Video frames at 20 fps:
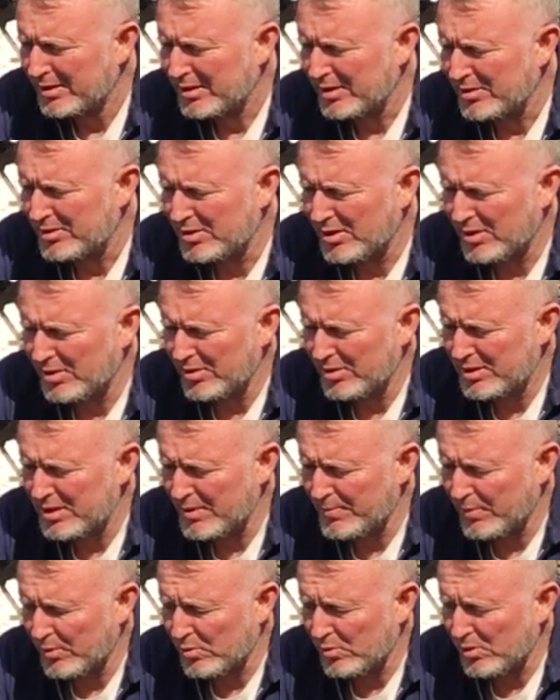Consider the
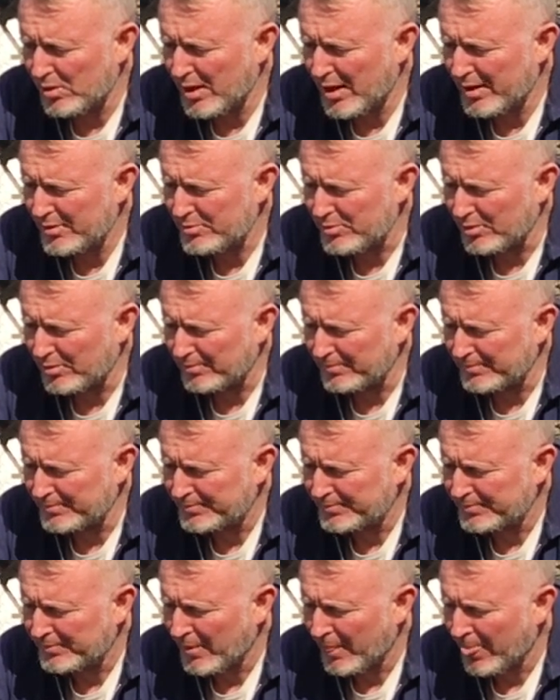typical classroom.
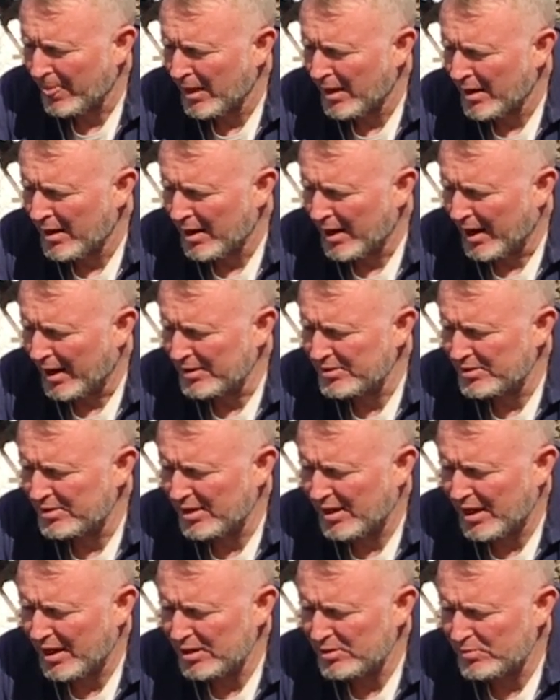As is
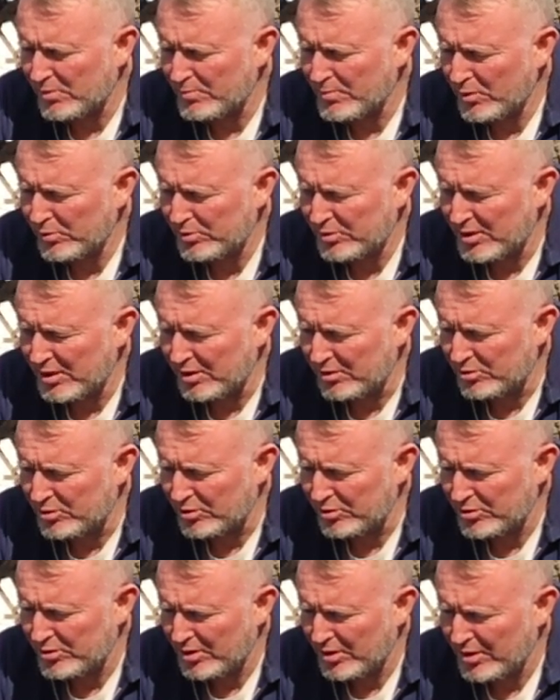the case with most
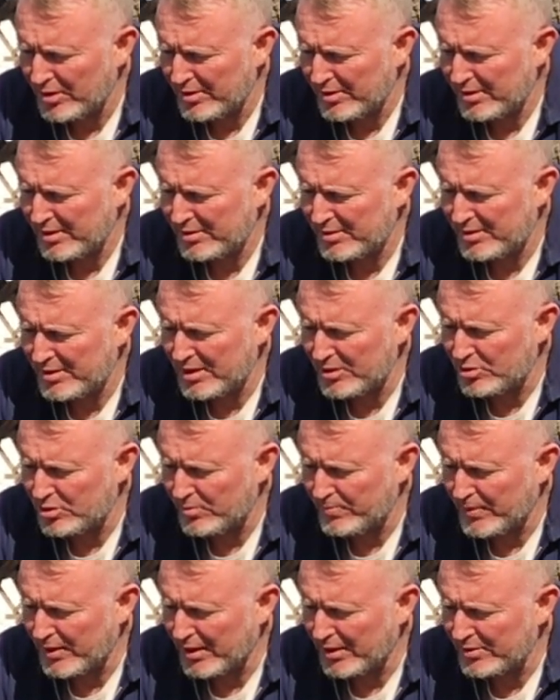teachers, this
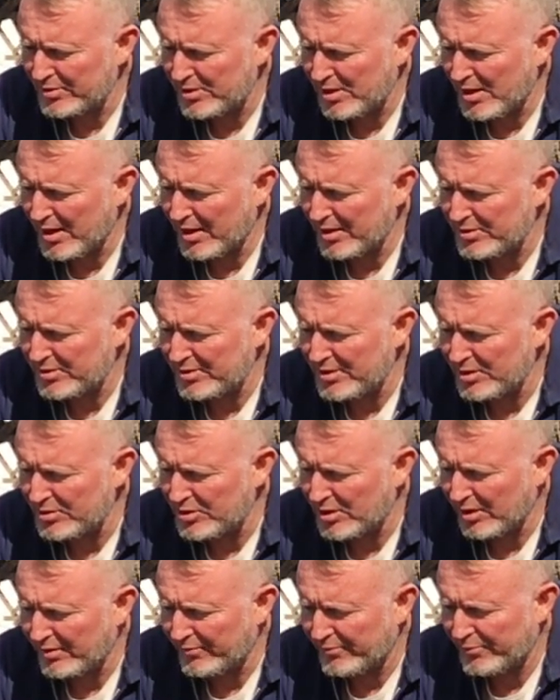teacher begins class
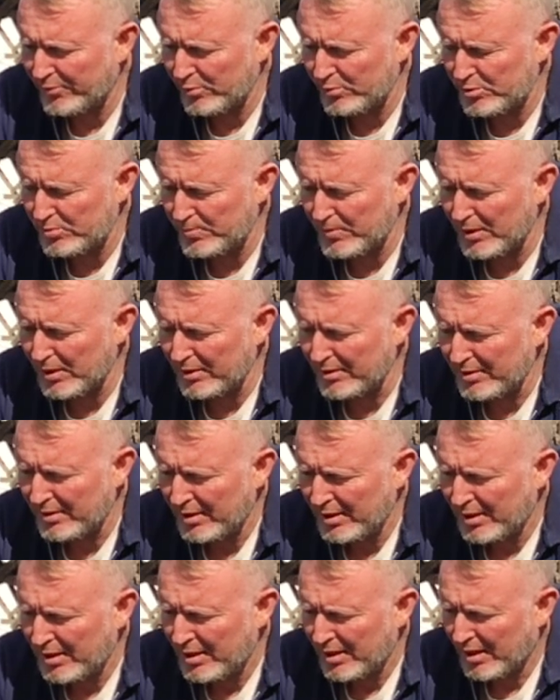teaching at full speed,
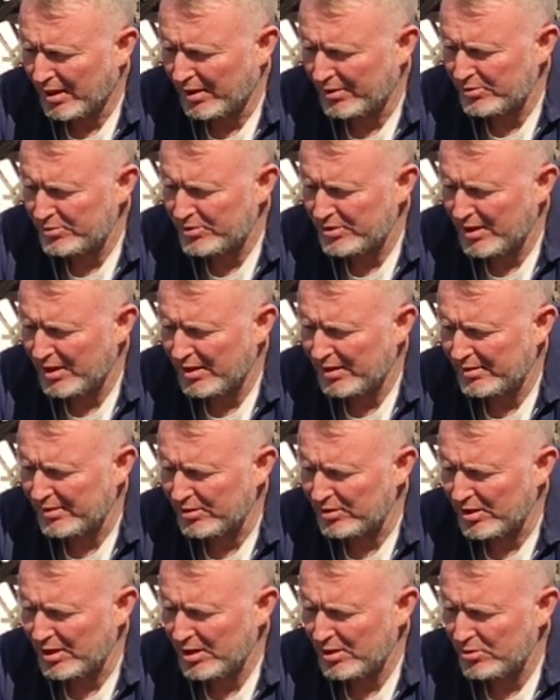understanding
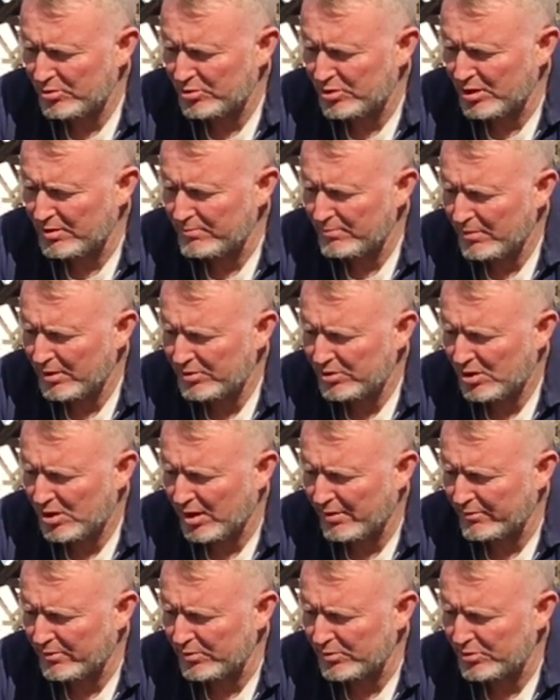that he or she must
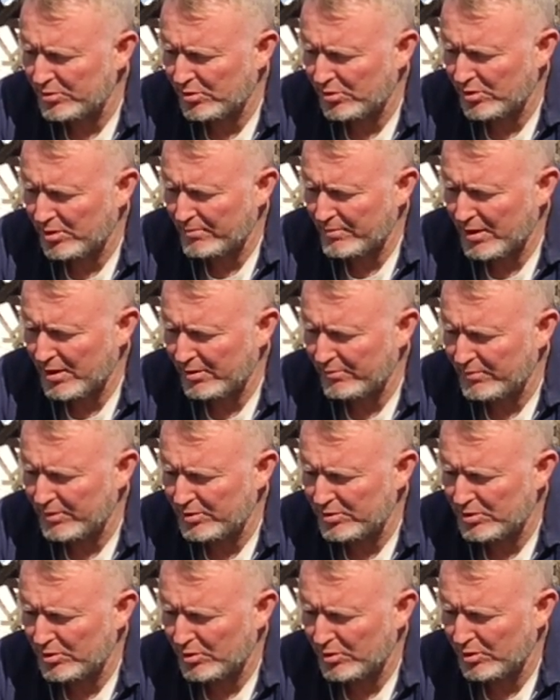cover a certain amount of
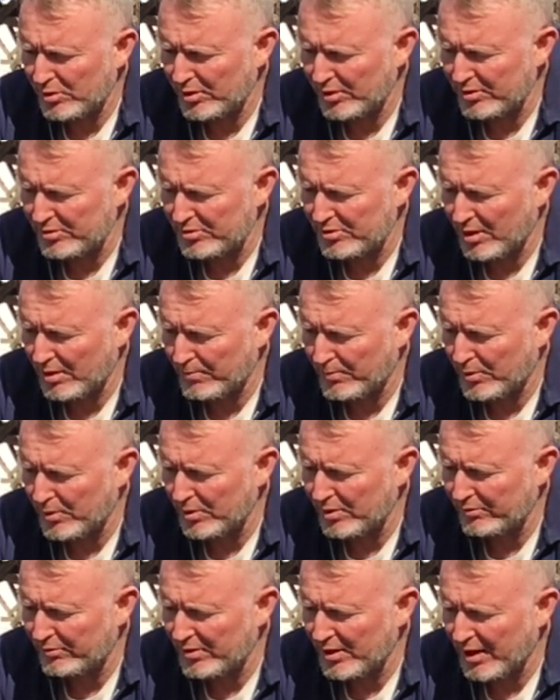material in a set
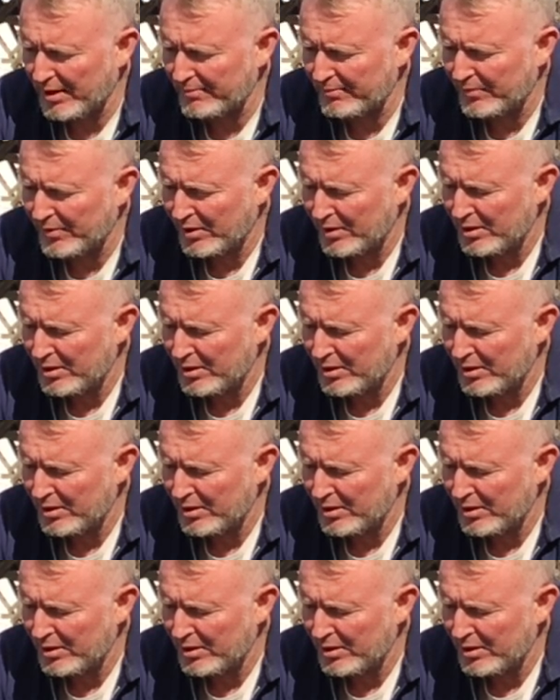period of time.